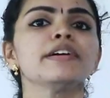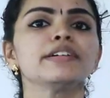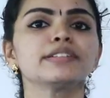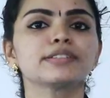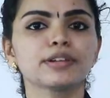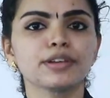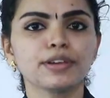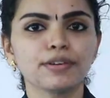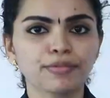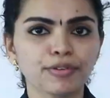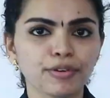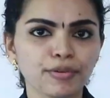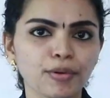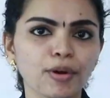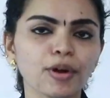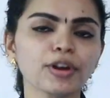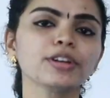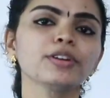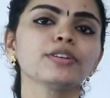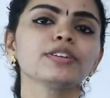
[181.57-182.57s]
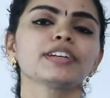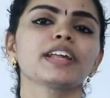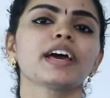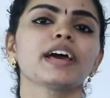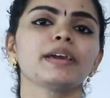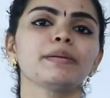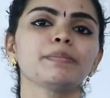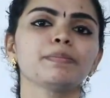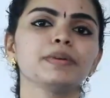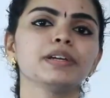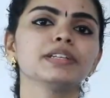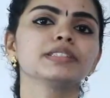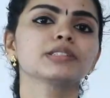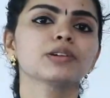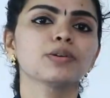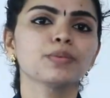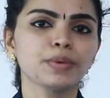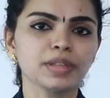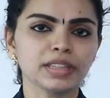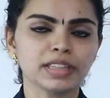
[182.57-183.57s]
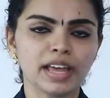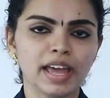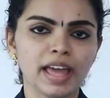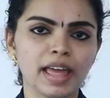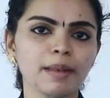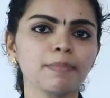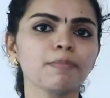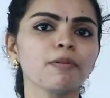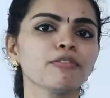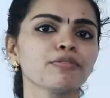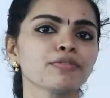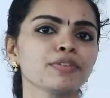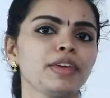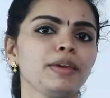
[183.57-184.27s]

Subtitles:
So if you want to type it, so with the help of